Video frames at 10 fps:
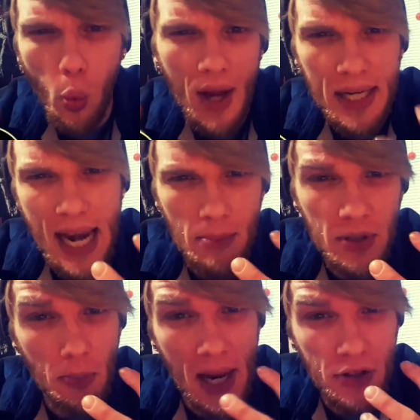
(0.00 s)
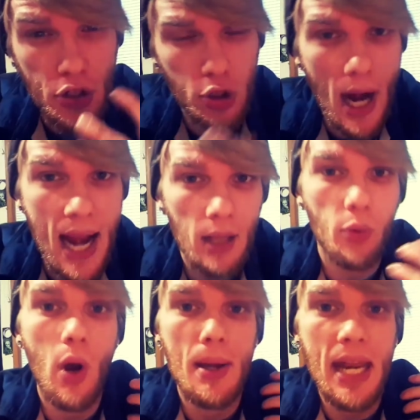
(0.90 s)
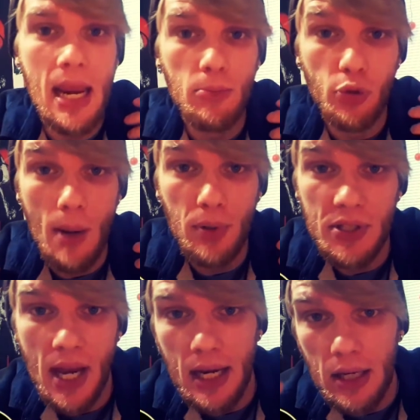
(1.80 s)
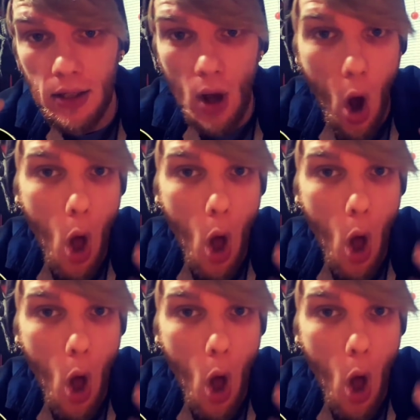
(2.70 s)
what names meant strength, what names represented